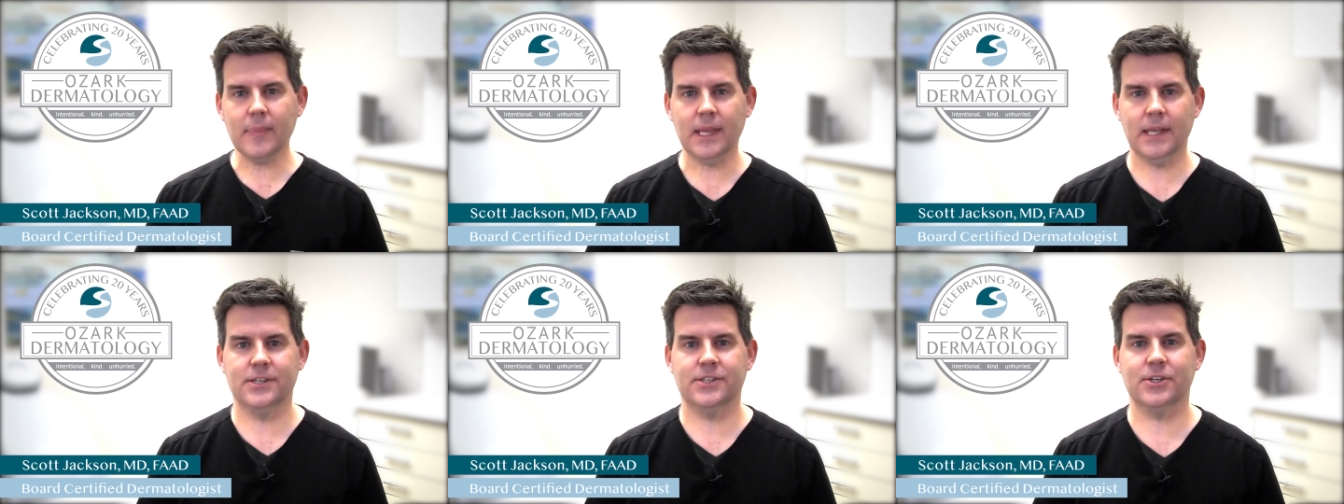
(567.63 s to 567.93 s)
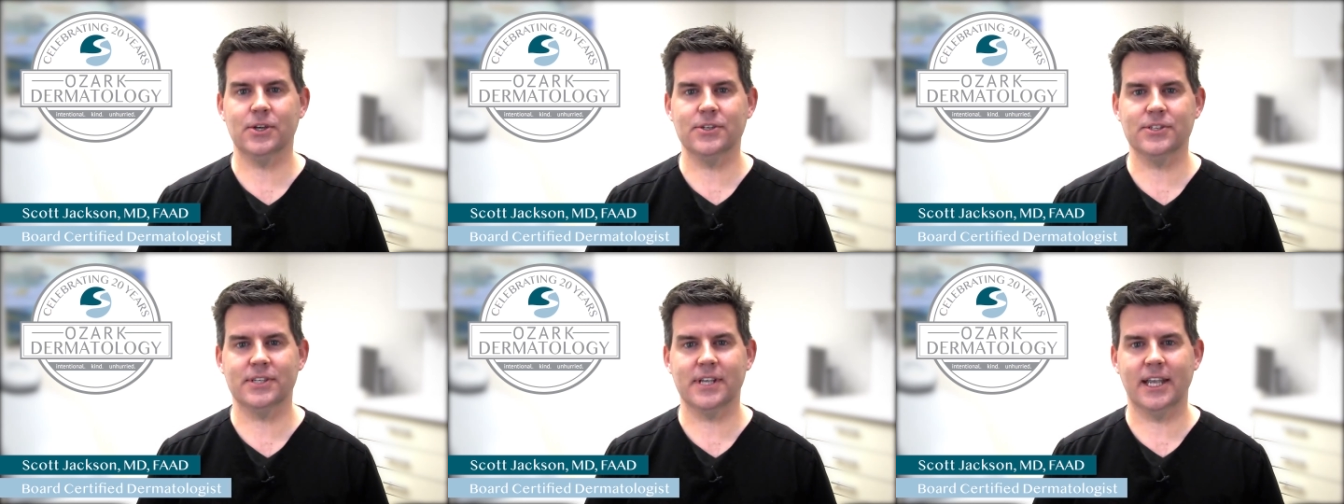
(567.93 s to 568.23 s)

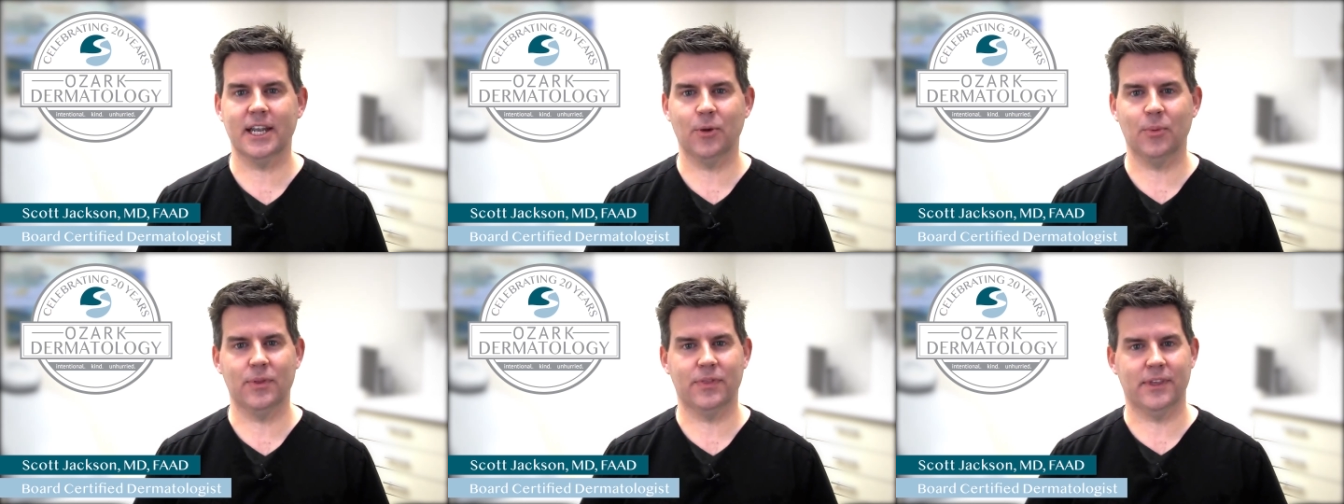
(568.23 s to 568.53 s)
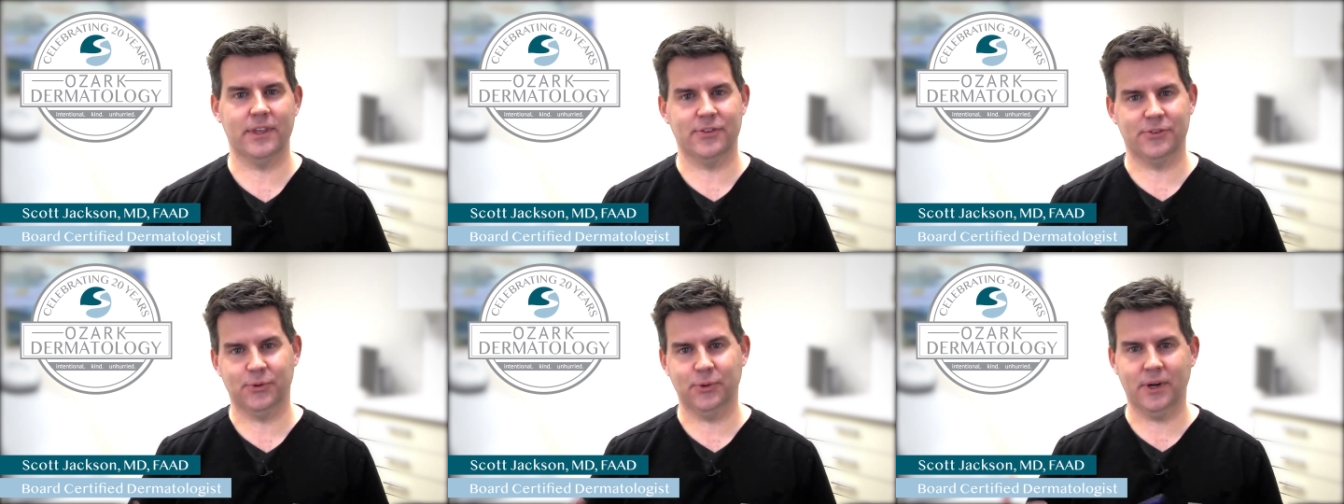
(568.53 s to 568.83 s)
associated with
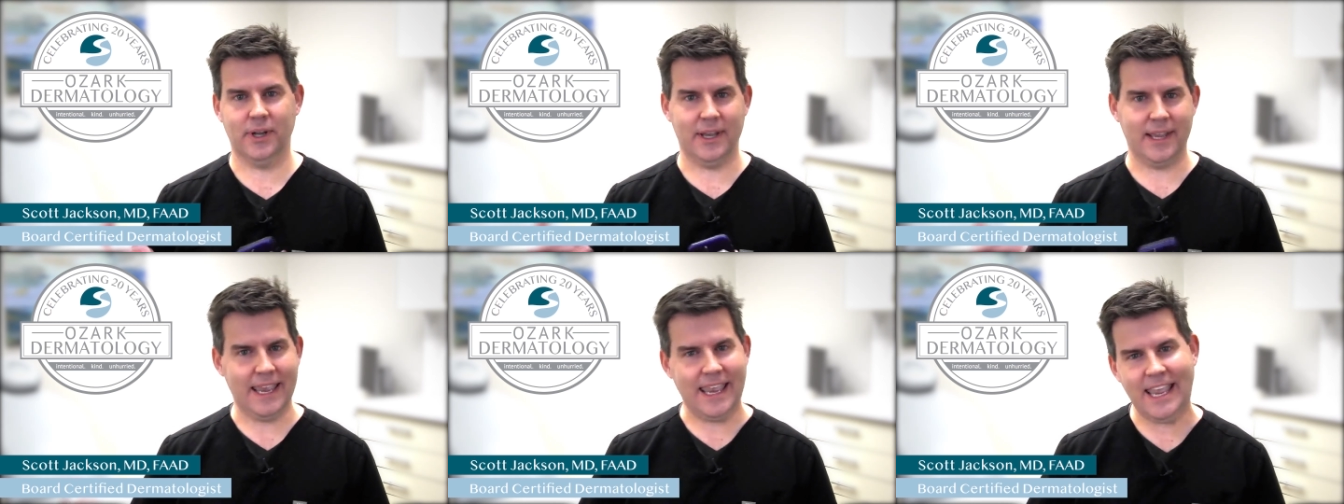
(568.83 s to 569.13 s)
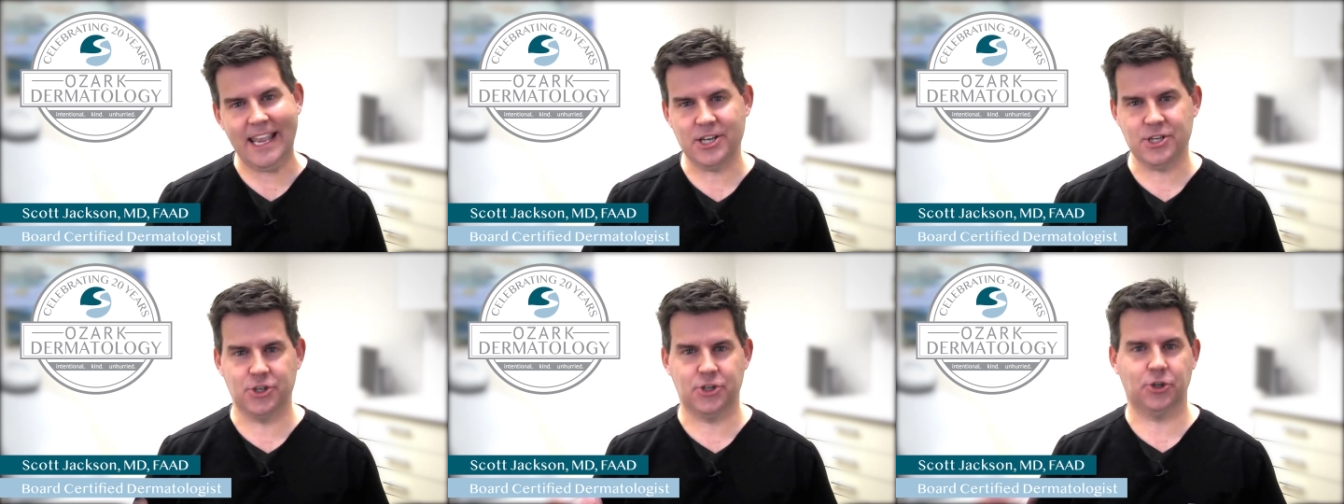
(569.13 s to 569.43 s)
this sort of
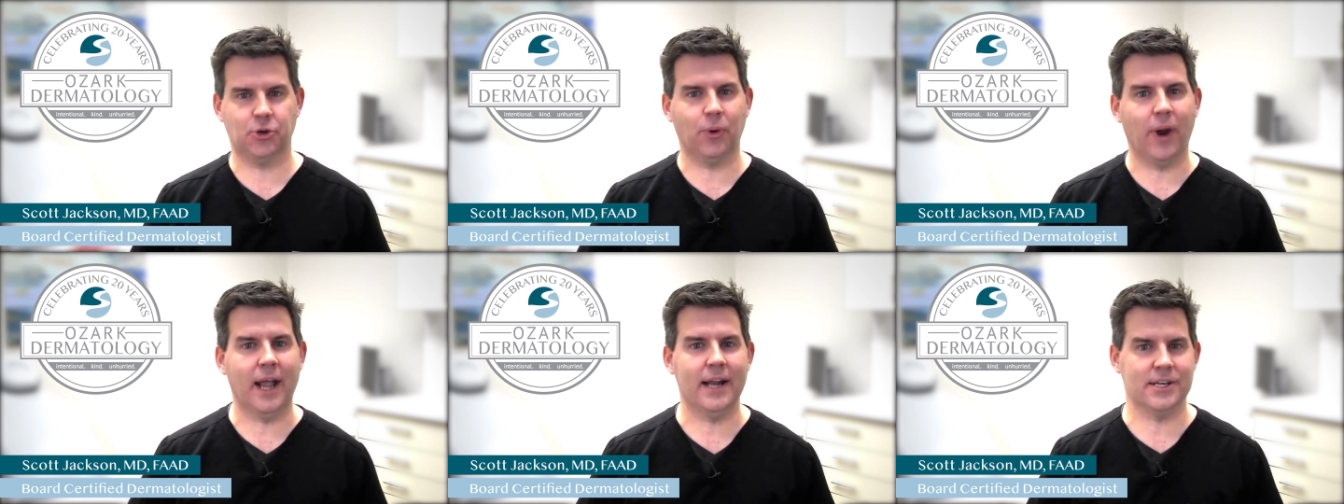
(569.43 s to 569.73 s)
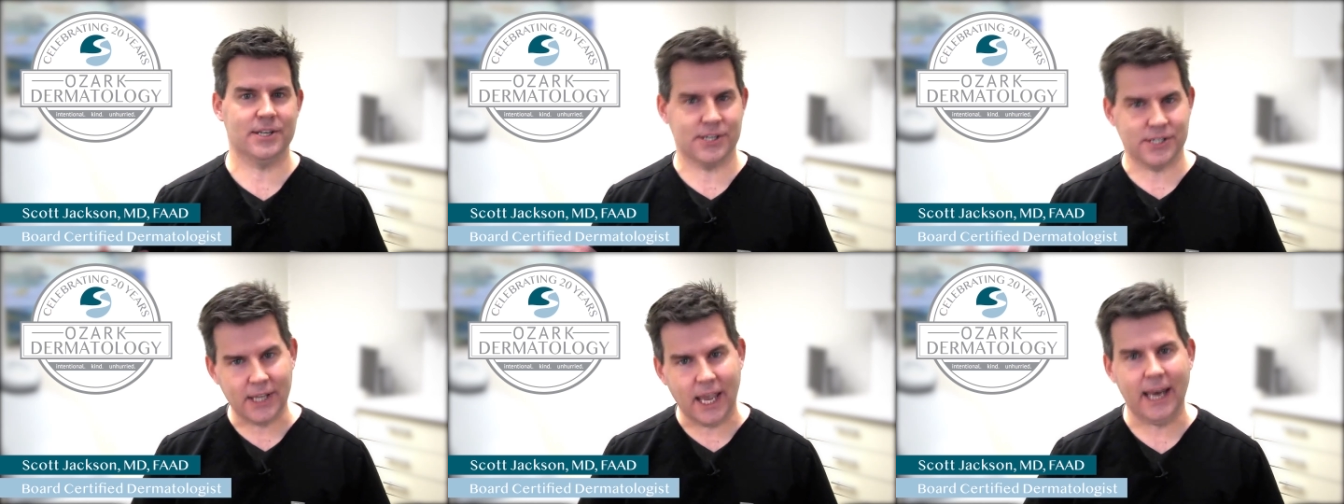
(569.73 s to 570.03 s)

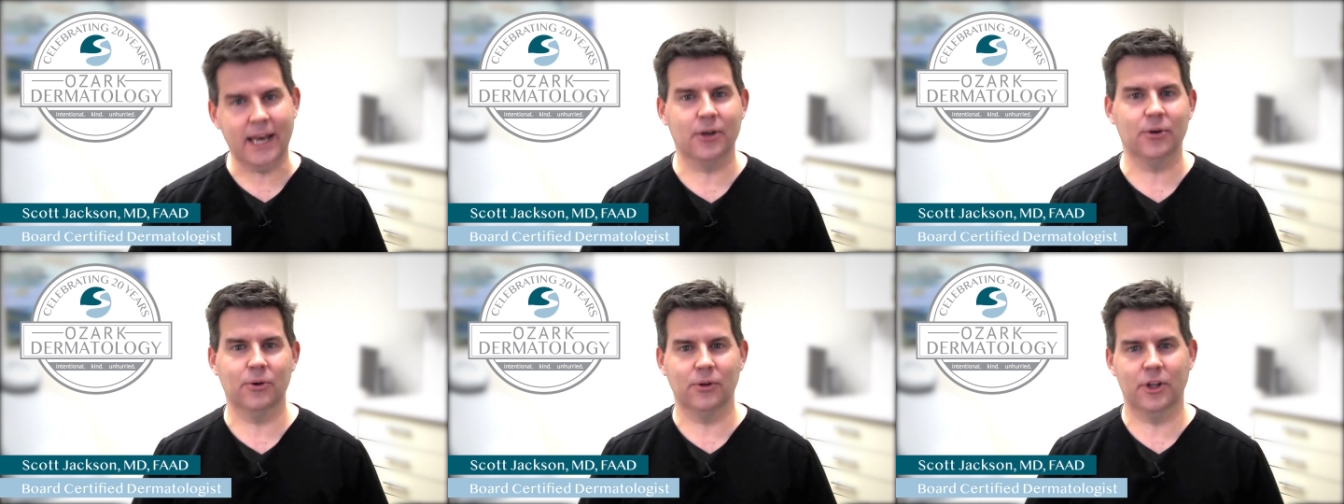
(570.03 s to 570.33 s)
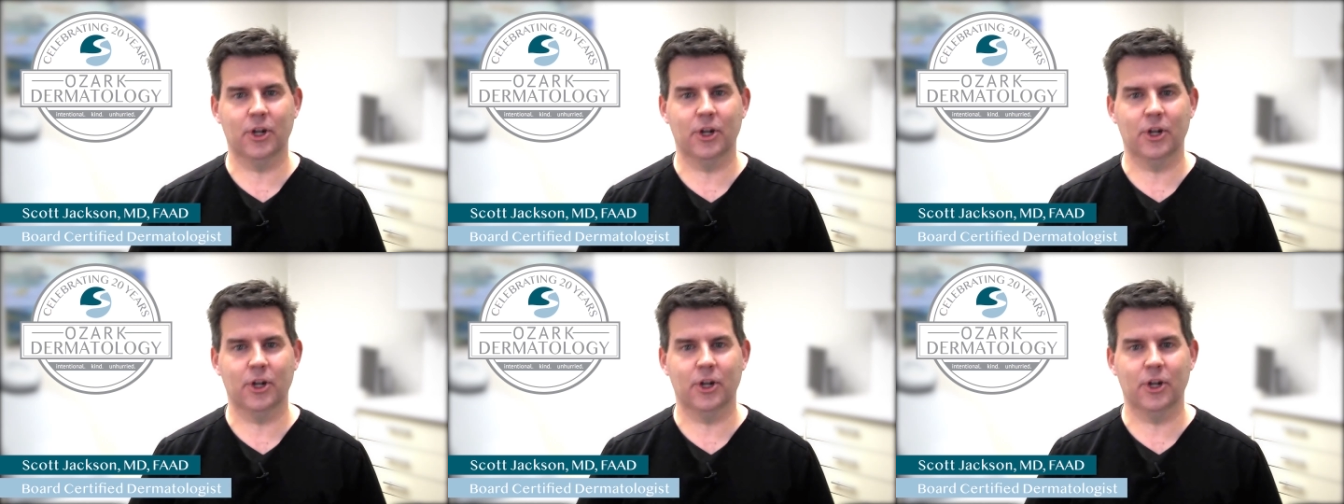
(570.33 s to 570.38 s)
itch-scratch cycle